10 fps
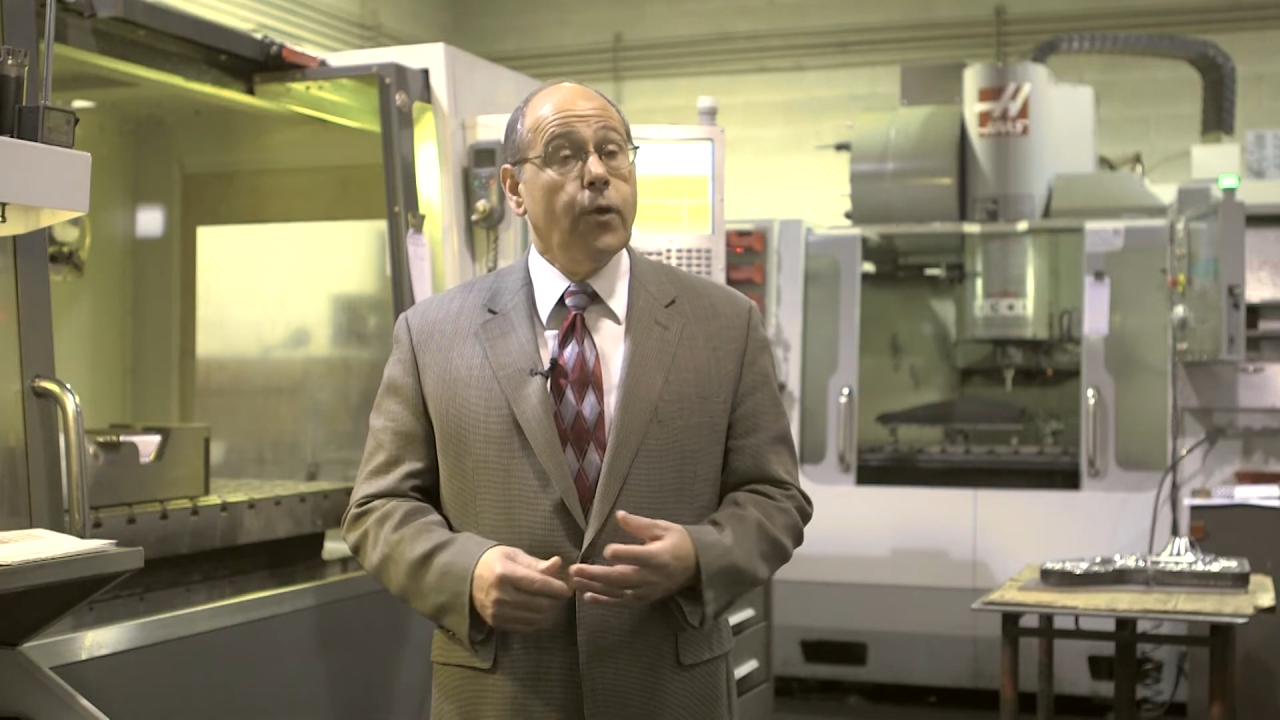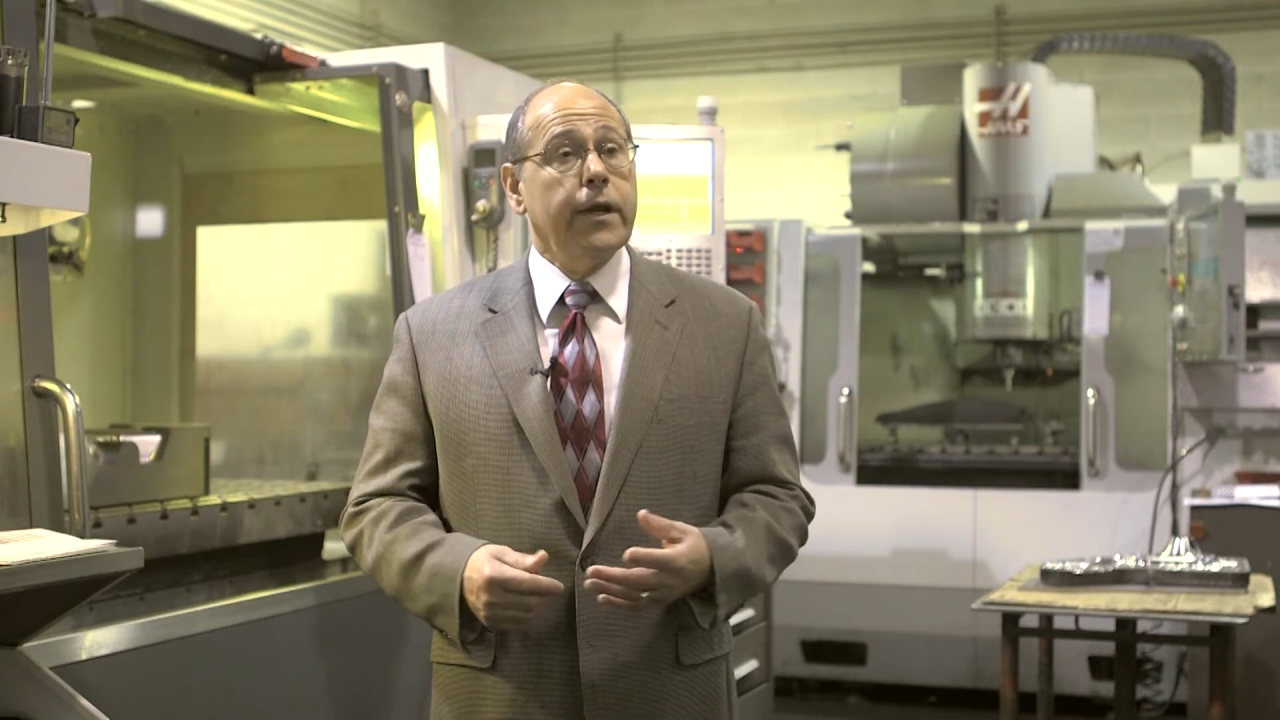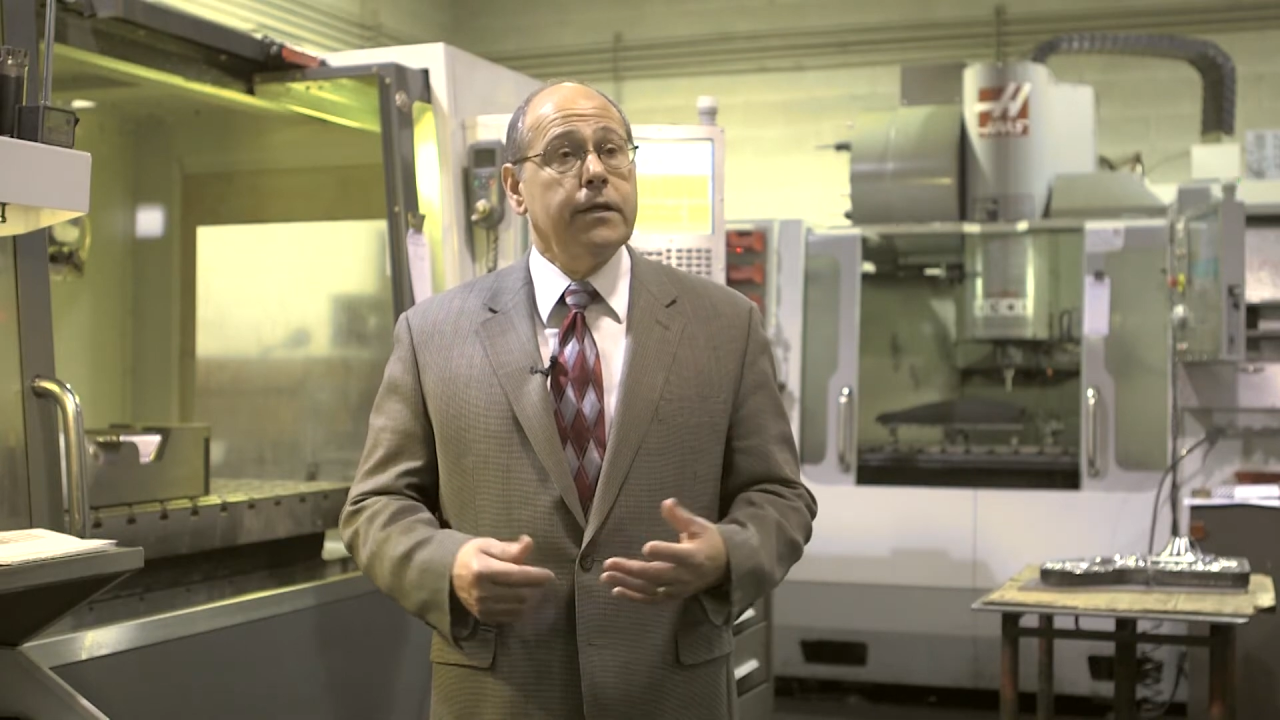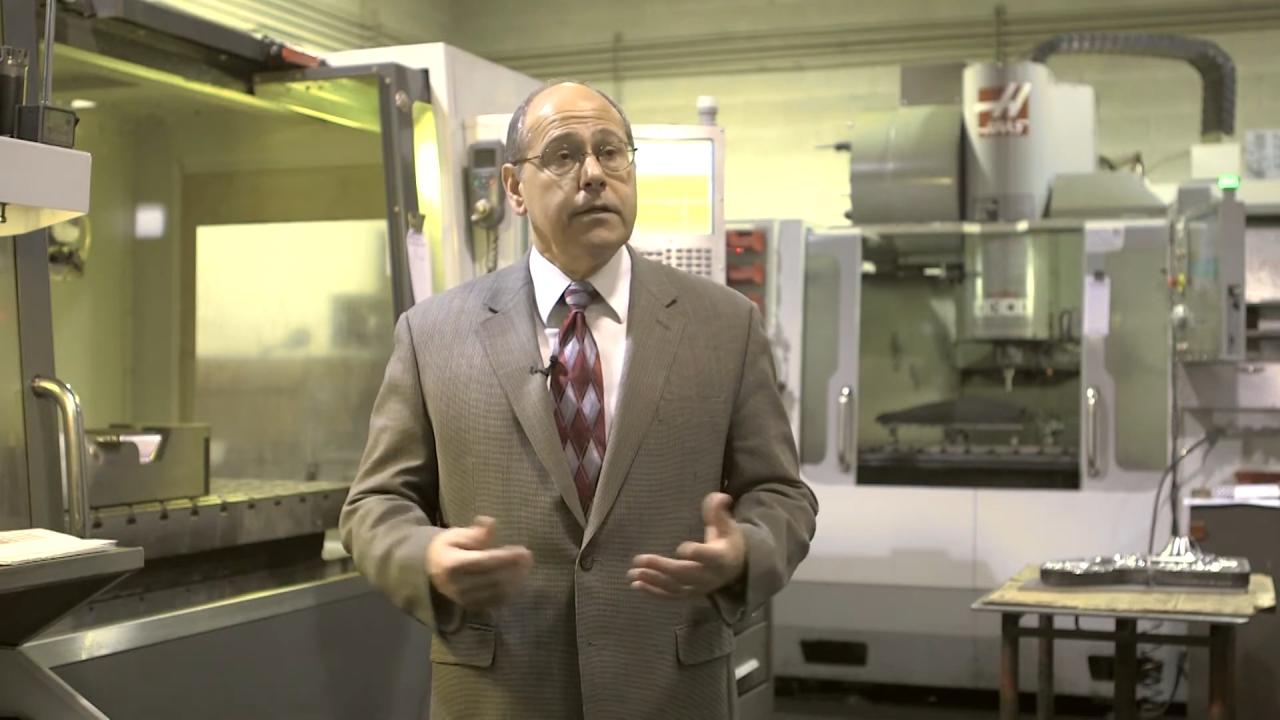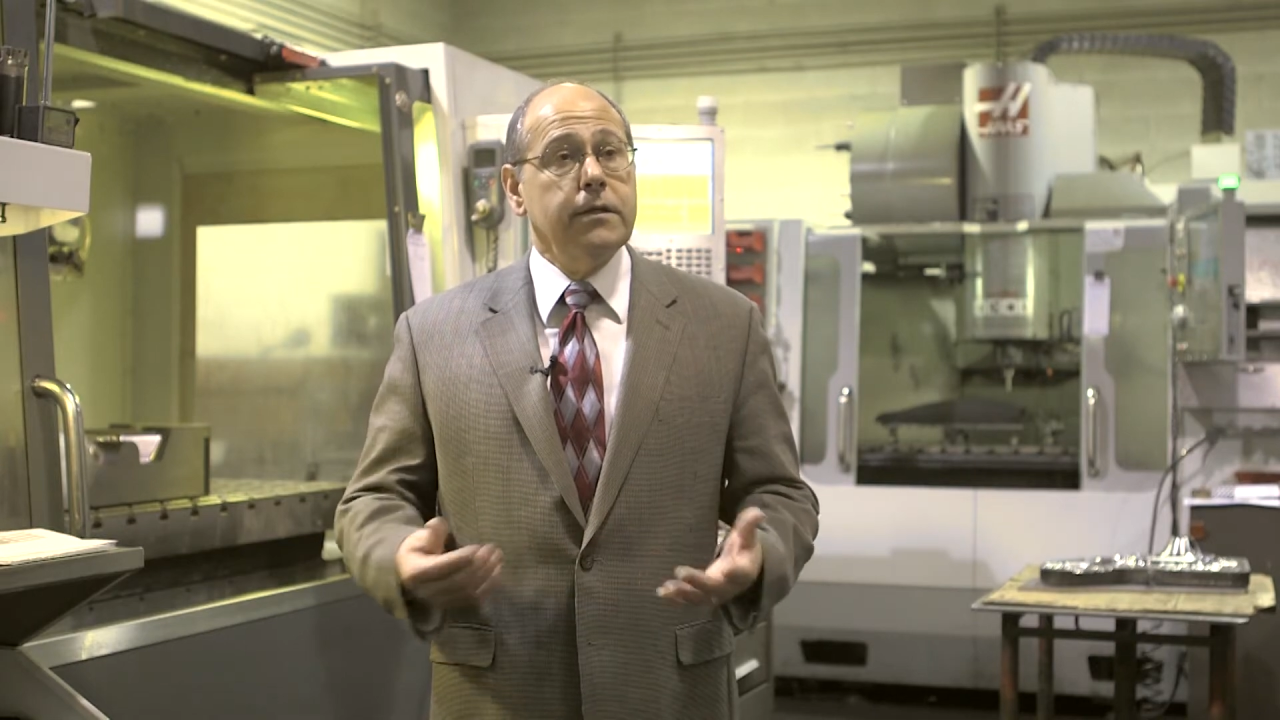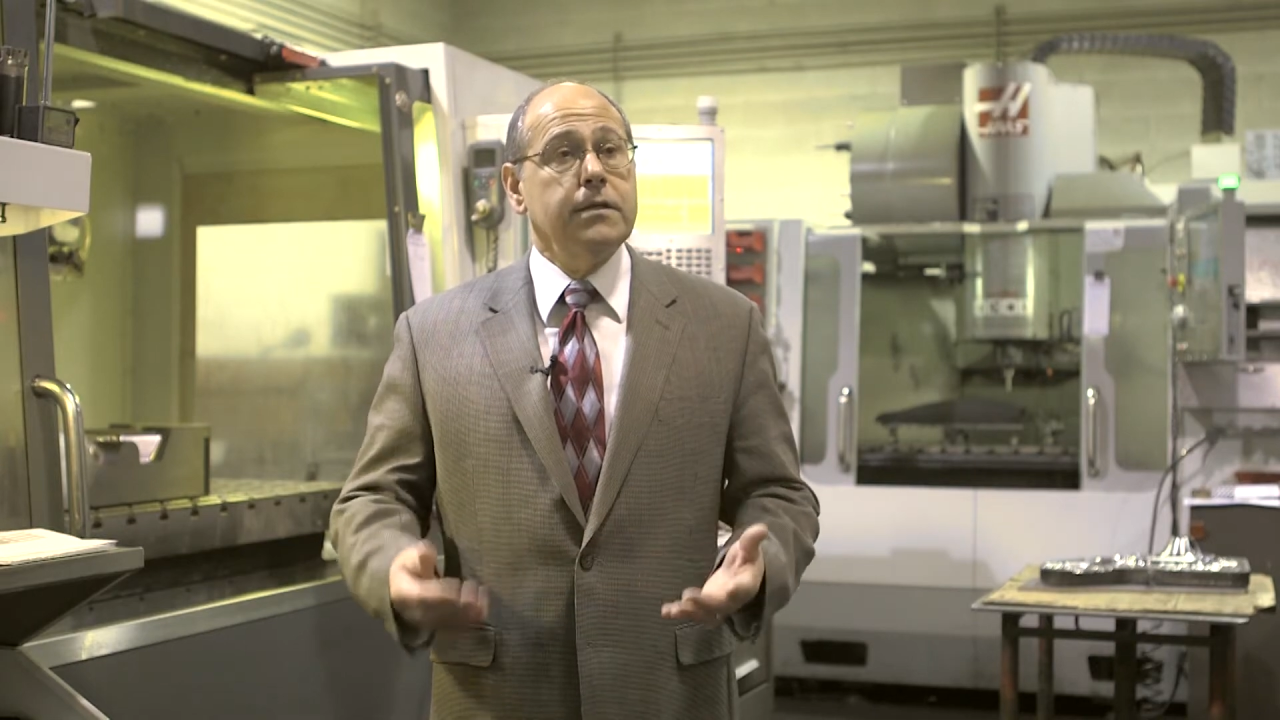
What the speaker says: when it